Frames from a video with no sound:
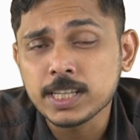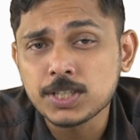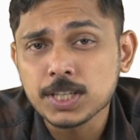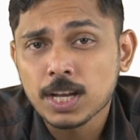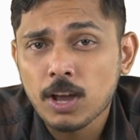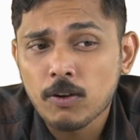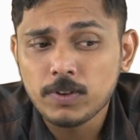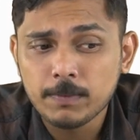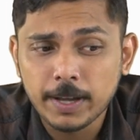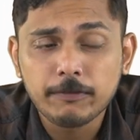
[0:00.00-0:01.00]
Age,
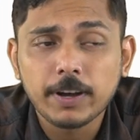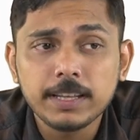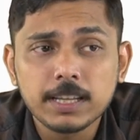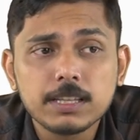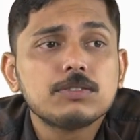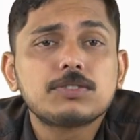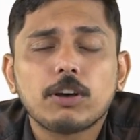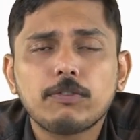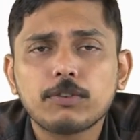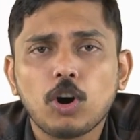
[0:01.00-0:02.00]
we may find the use
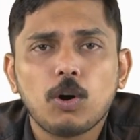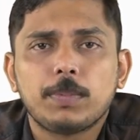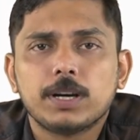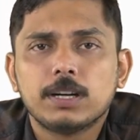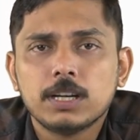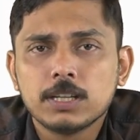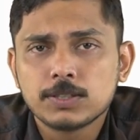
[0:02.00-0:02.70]
of copper.